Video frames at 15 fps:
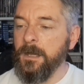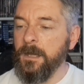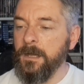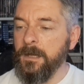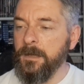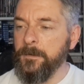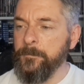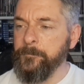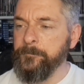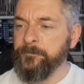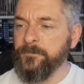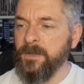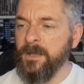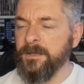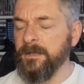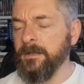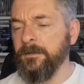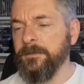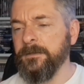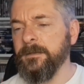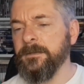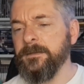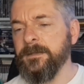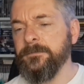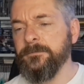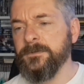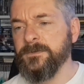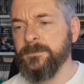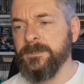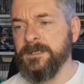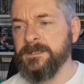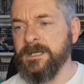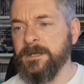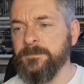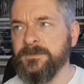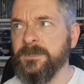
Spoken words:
And I think the difference with this game